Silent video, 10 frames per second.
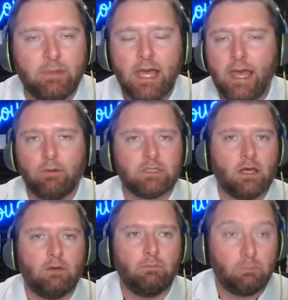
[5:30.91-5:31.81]
It was
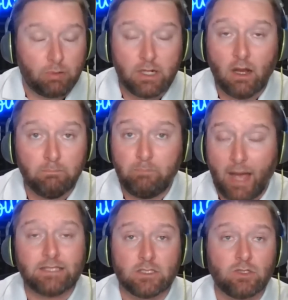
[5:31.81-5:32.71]
a pretty
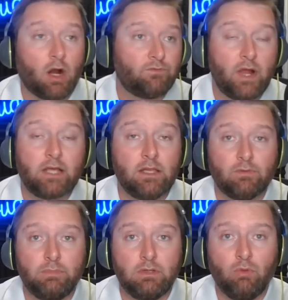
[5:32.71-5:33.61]
bad start, frankly,
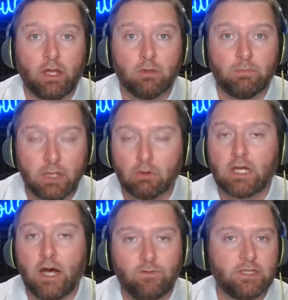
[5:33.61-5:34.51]
for BYU, but they
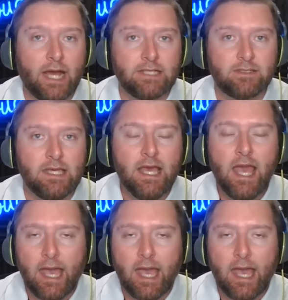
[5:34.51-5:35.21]
recovered nicely,